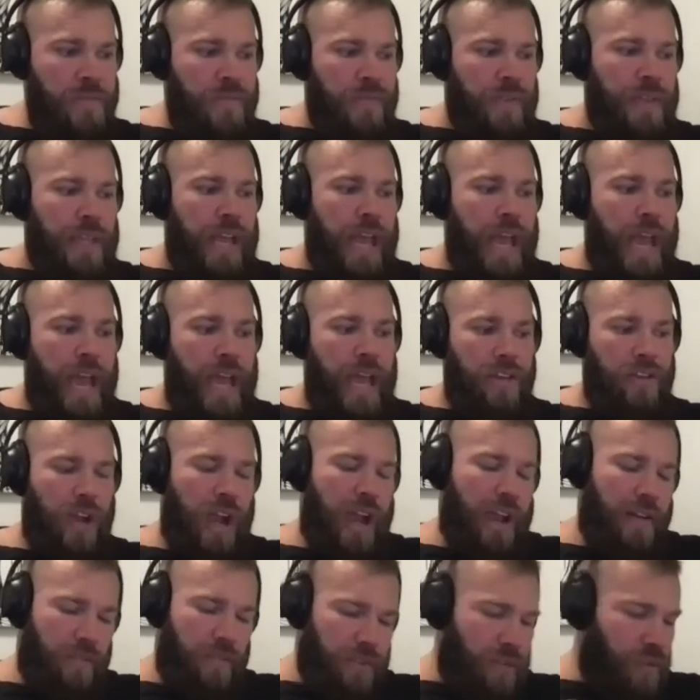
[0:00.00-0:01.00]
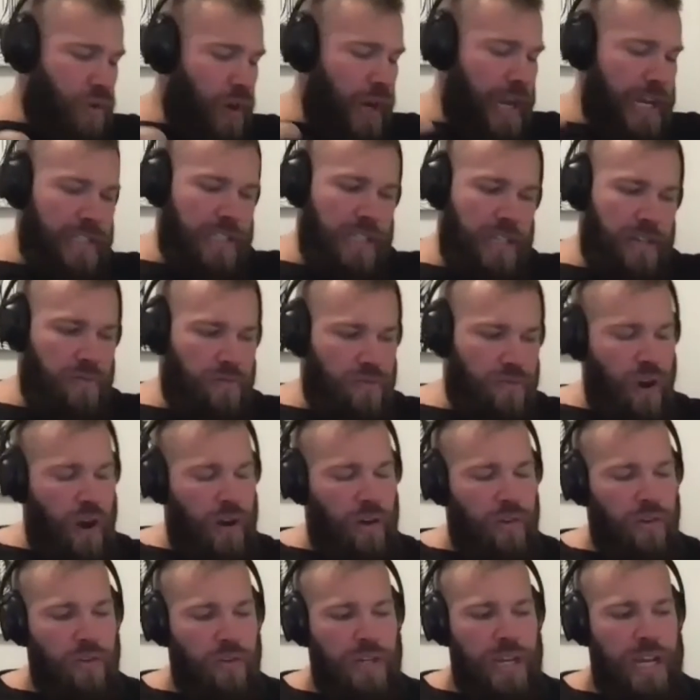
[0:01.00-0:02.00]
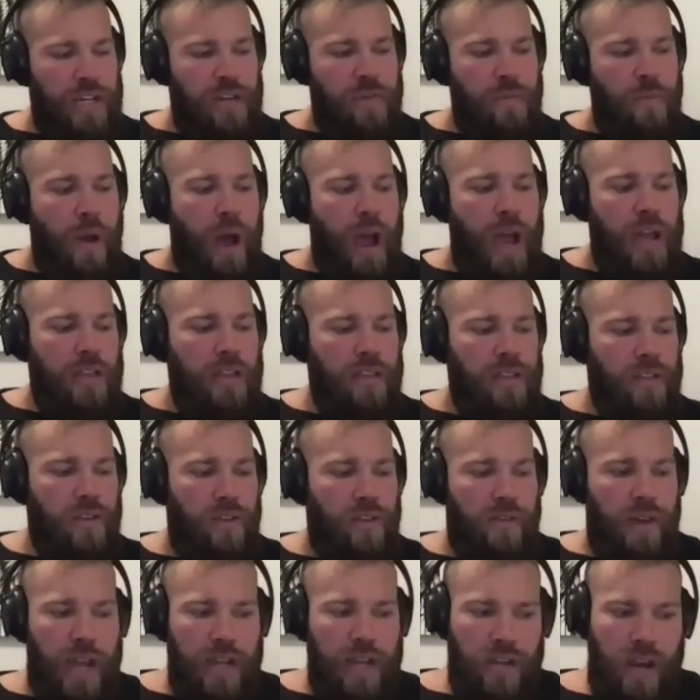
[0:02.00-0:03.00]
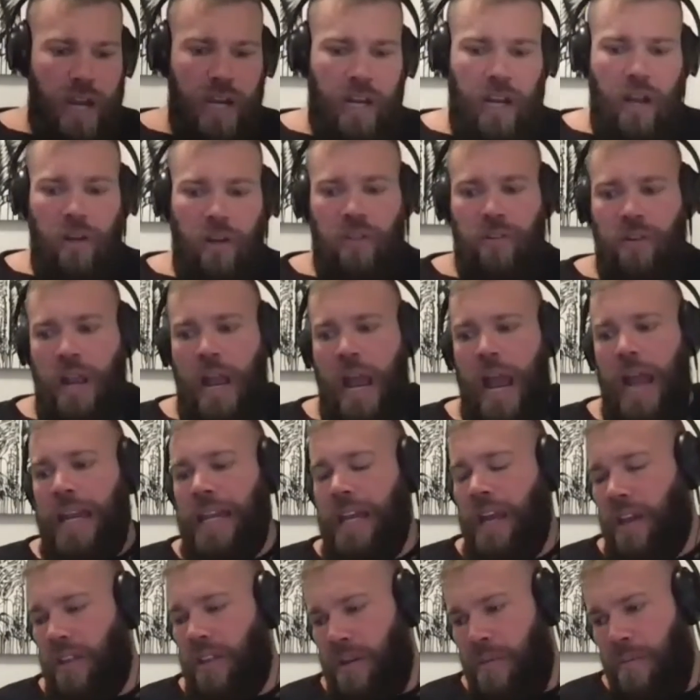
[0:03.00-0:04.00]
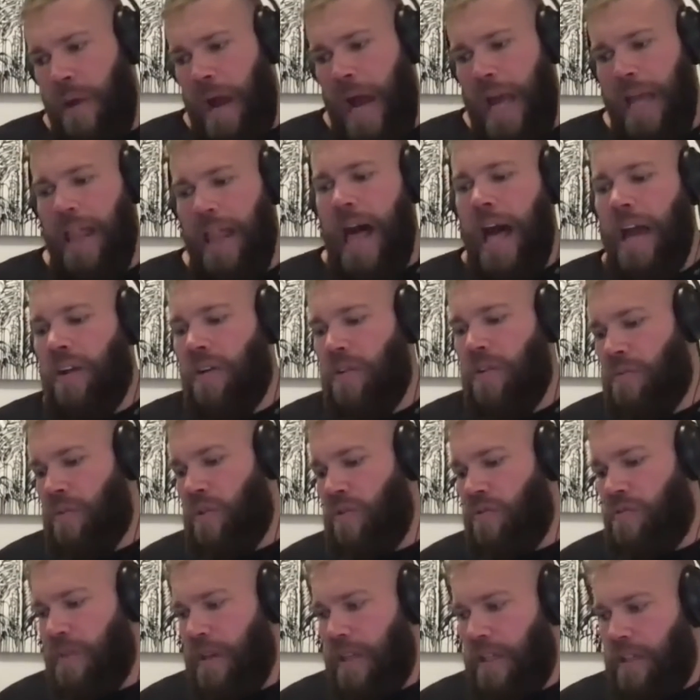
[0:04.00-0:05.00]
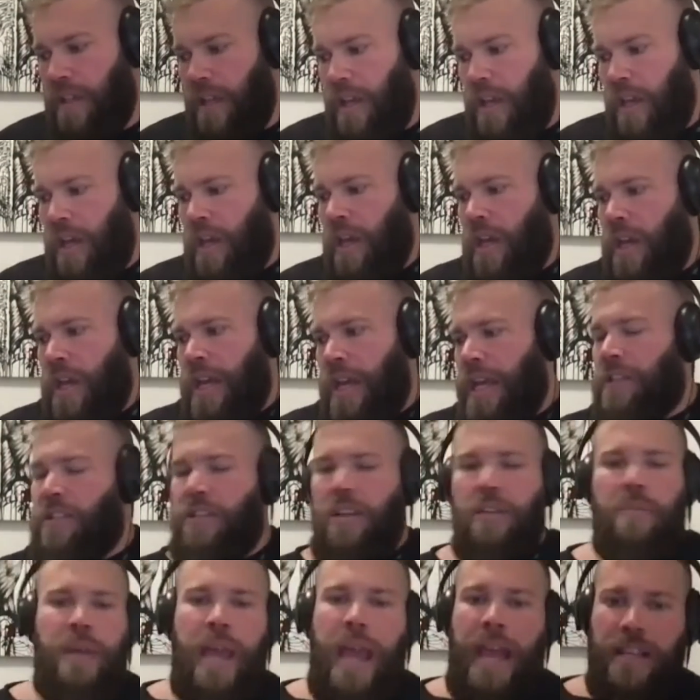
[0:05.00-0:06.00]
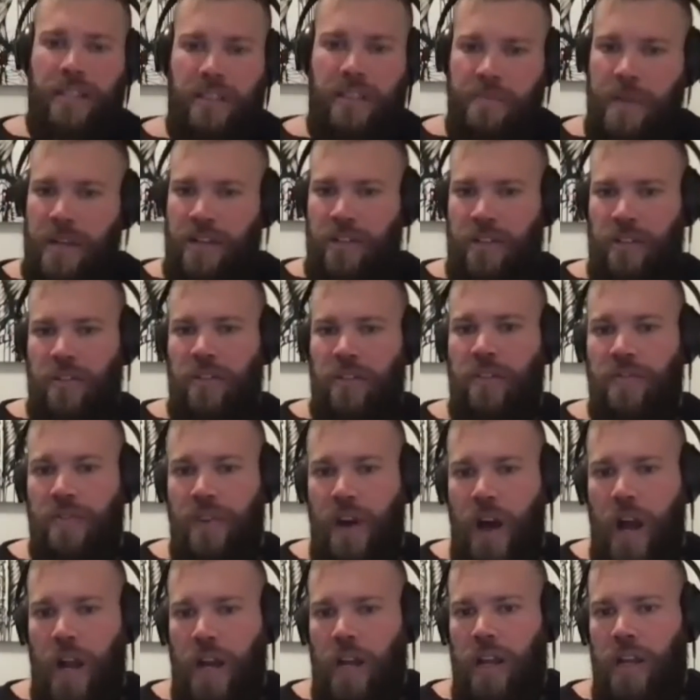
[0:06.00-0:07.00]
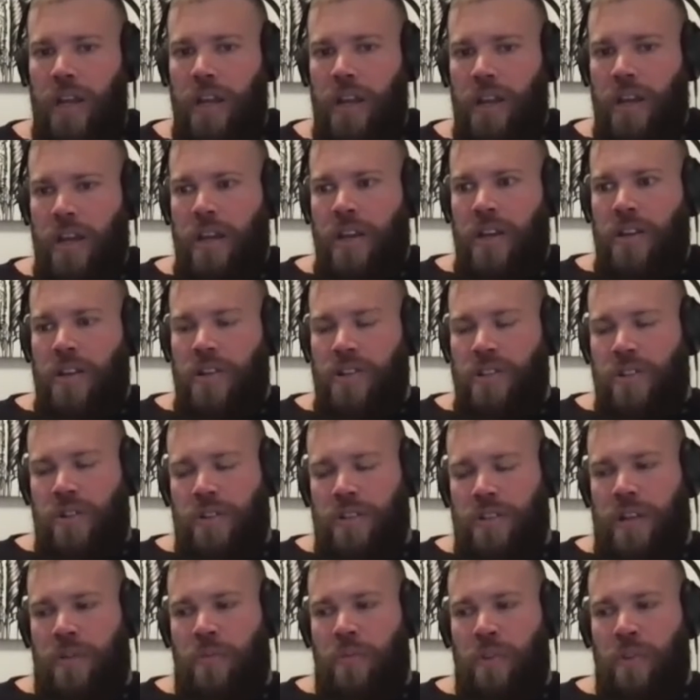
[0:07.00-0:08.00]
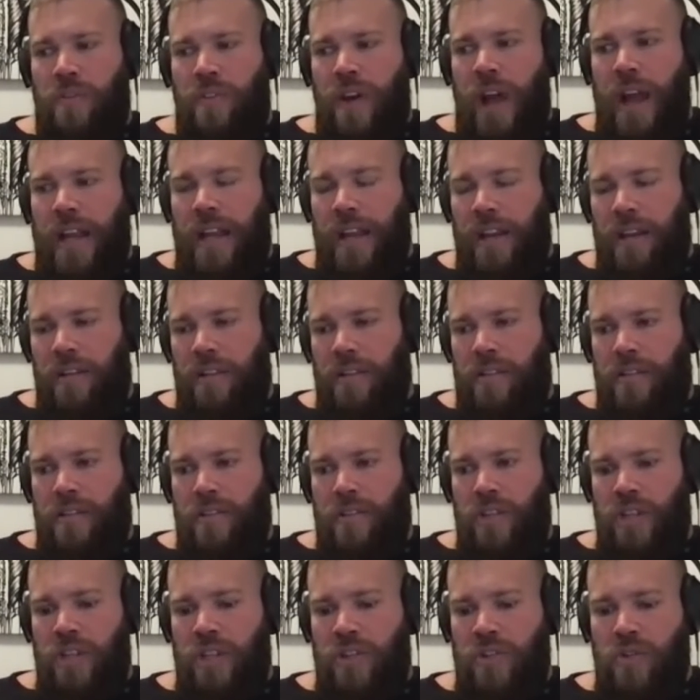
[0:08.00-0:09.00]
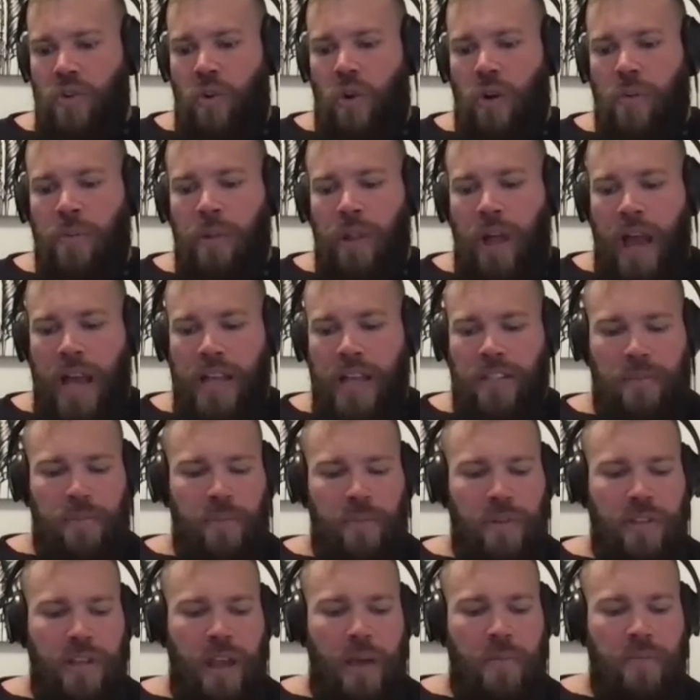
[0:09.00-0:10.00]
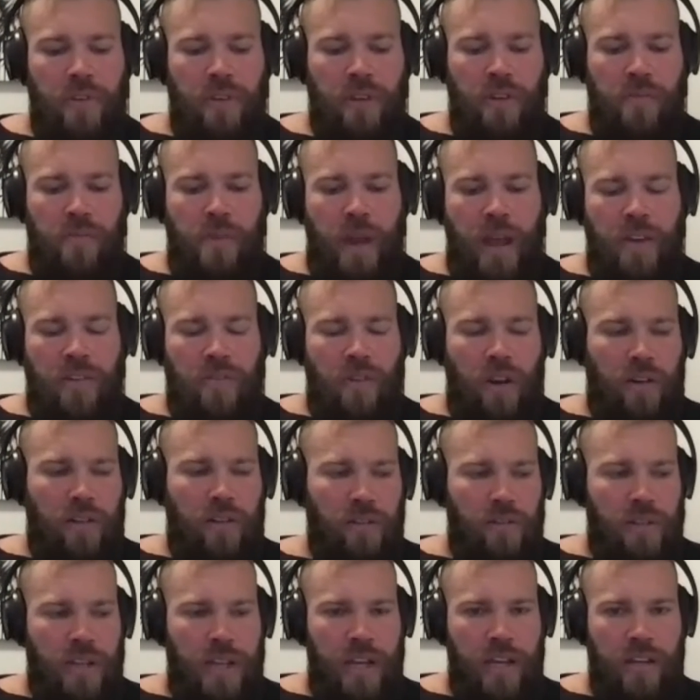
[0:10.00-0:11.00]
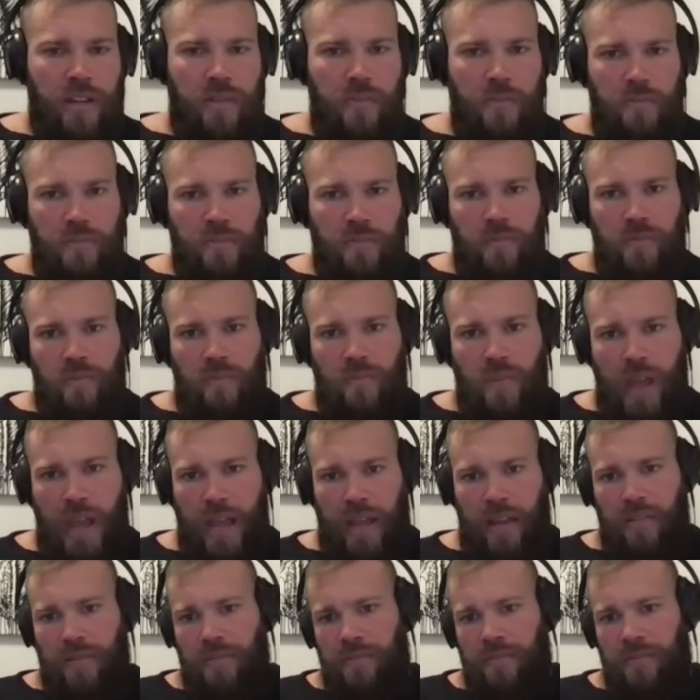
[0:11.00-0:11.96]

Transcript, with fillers: And so I have crazy trunk rotation biases. So if I try and go through any other bilateral movement, it's going to be asymmetrical as fuck. So it's like, well, if I can just normalize the perception of my trunk rotation, like